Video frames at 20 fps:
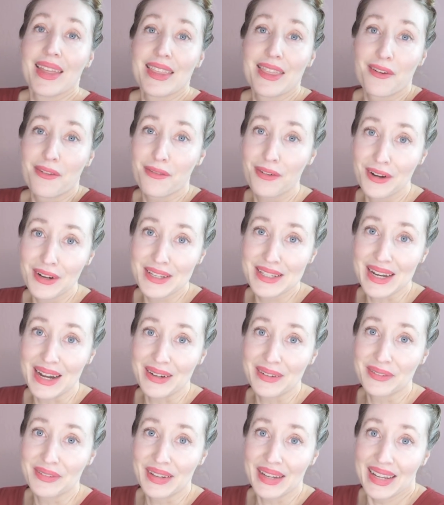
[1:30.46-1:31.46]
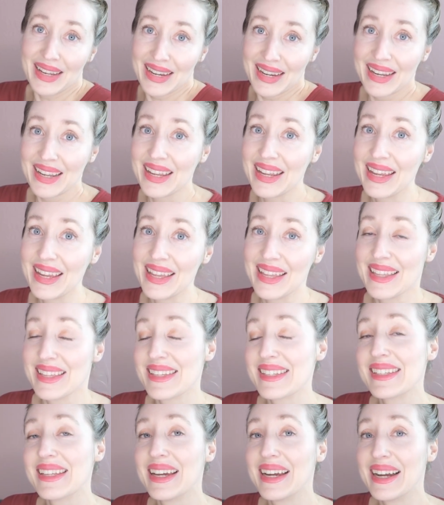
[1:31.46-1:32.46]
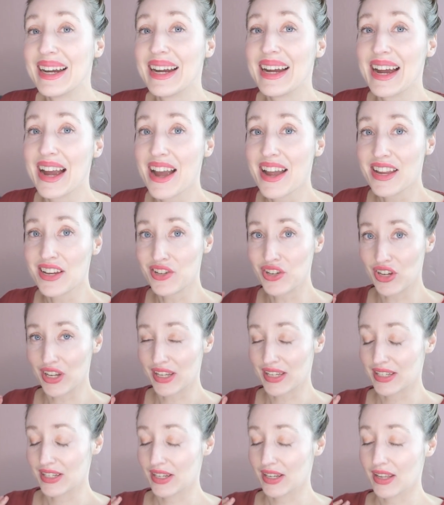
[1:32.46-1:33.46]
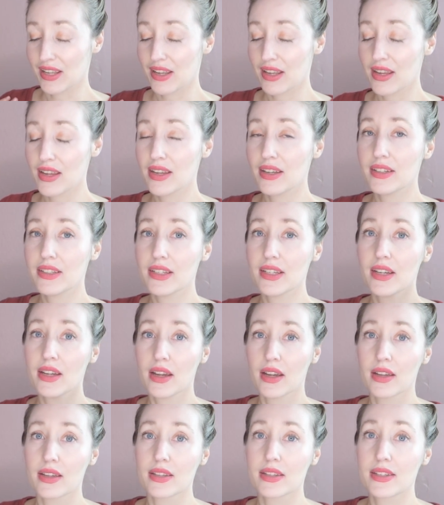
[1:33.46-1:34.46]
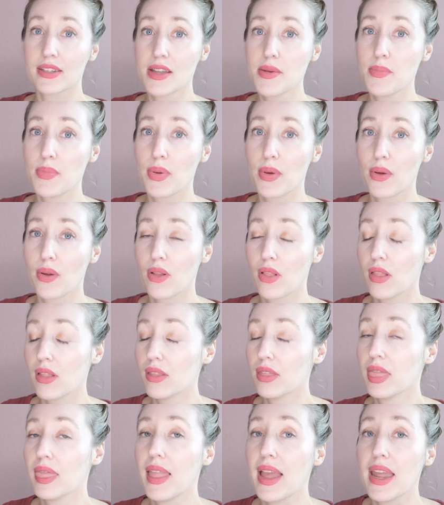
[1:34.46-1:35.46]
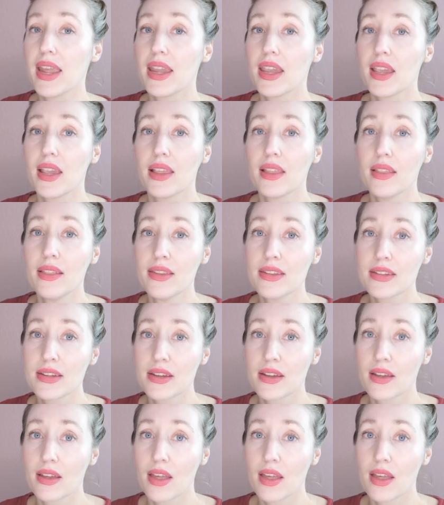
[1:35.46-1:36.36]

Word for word: The first outfit is just easy, simple leggings.